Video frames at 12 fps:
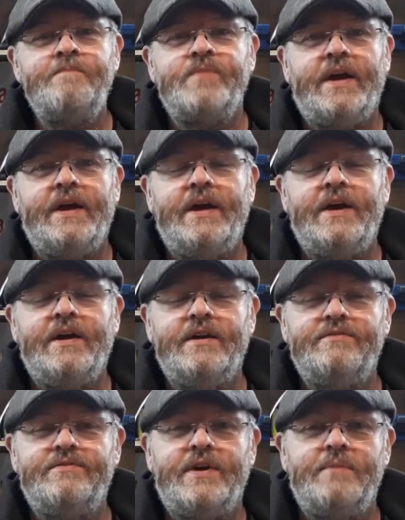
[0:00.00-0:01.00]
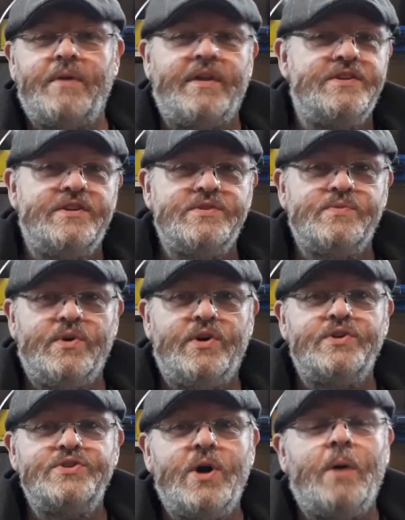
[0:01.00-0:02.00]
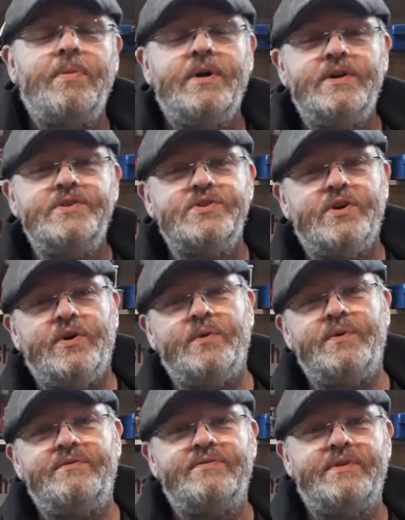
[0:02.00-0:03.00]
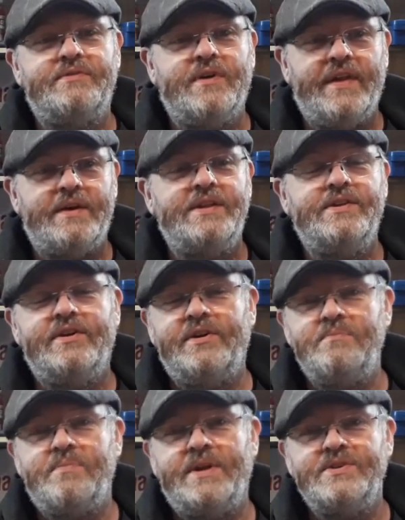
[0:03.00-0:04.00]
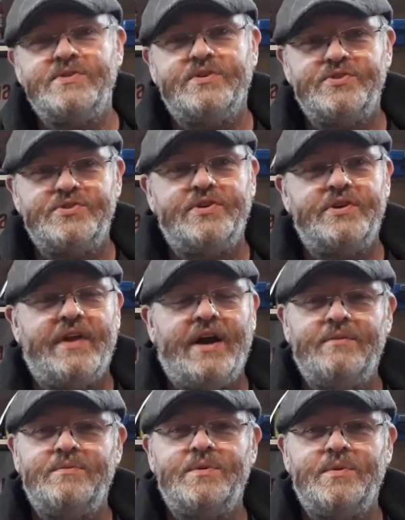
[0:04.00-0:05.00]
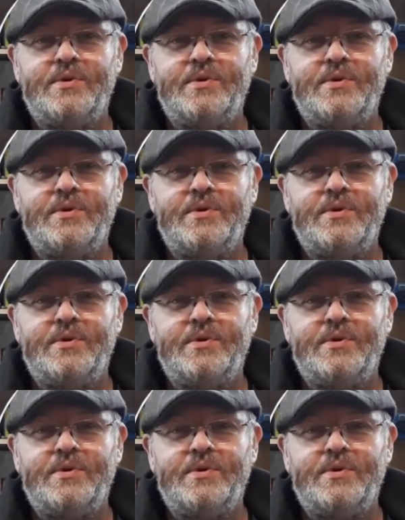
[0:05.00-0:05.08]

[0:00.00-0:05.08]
of Model Engineers Workshop. So we've got that in there in print. So I'll just show you that and we'll